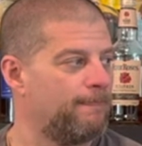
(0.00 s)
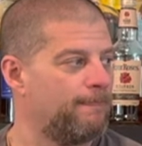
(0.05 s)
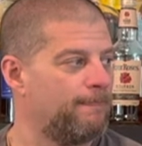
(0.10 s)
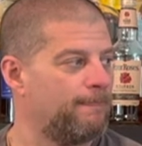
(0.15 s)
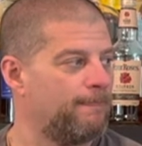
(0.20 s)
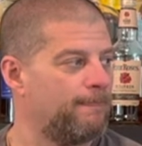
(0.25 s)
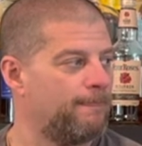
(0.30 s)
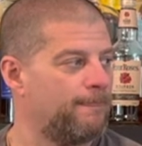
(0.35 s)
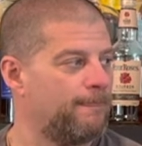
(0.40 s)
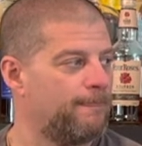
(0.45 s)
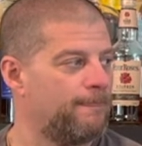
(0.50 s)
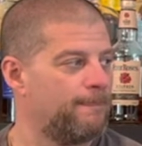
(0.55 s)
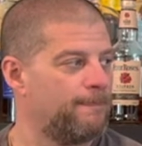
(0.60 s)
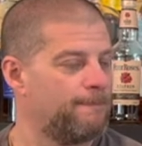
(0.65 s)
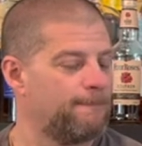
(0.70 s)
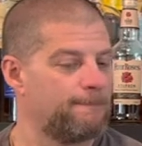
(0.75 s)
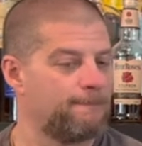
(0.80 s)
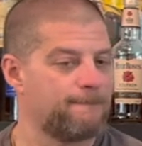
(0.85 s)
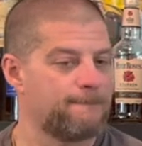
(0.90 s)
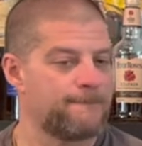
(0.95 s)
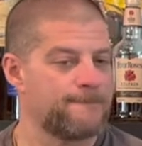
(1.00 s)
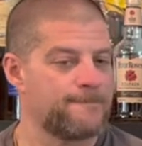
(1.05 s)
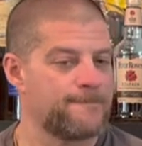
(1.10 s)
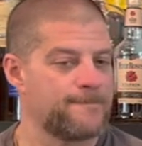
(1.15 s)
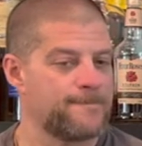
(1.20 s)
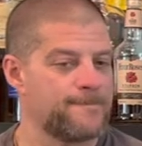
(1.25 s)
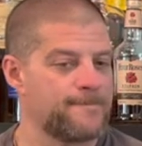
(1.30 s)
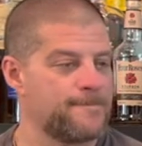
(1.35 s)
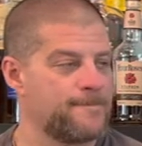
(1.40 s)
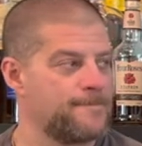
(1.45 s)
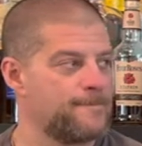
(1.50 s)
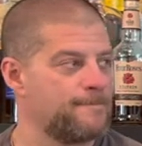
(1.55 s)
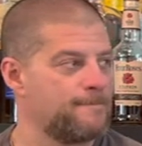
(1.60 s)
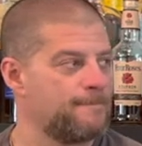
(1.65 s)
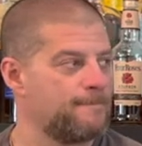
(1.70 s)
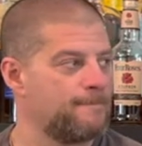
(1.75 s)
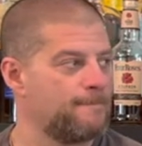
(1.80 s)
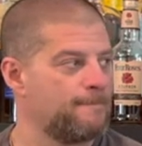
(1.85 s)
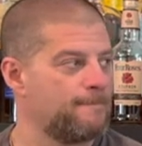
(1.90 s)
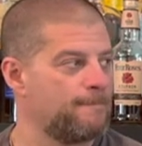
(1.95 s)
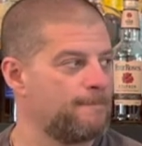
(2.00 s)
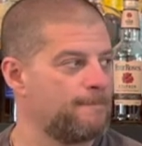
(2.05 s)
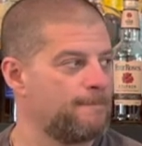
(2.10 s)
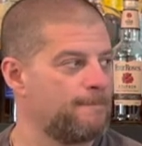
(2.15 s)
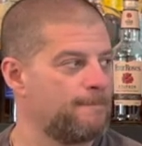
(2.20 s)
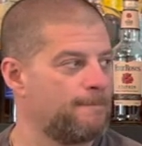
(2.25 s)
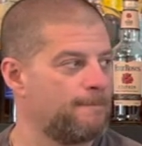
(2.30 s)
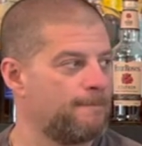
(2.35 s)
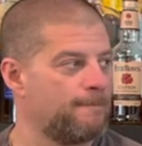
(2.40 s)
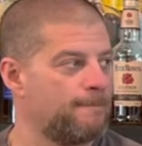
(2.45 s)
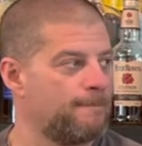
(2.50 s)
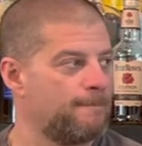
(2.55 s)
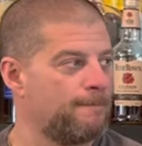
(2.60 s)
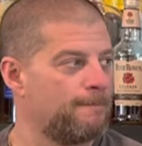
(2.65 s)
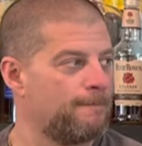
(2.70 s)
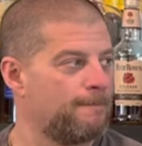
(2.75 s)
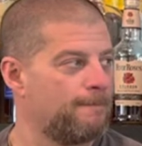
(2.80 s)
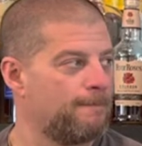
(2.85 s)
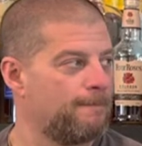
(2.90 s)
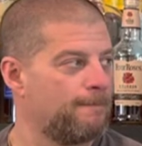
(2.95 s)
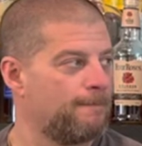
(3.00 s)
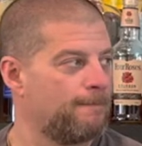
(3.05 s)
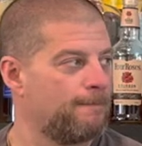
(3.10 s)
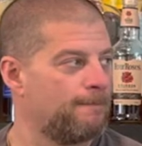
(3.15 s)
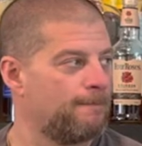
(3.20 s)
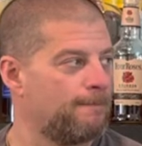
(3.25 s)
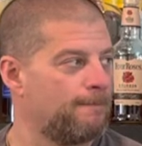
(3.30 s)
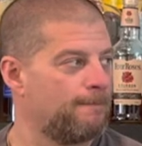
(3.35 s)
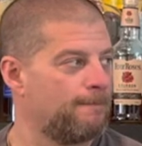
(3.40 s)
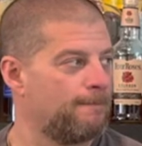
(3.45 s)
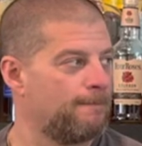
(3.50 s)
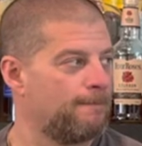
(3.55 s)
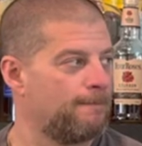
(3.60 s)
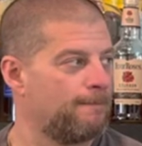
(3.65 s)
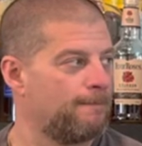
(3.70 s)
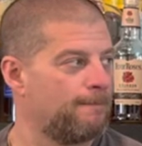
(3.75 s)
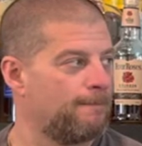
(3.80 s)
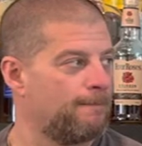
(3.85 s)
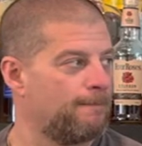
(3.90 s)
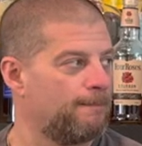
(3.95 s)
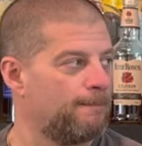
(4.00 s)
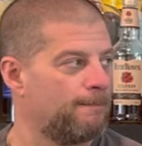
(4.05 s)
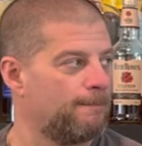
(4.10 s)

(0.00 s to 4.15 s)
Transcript: This person isn't speaking.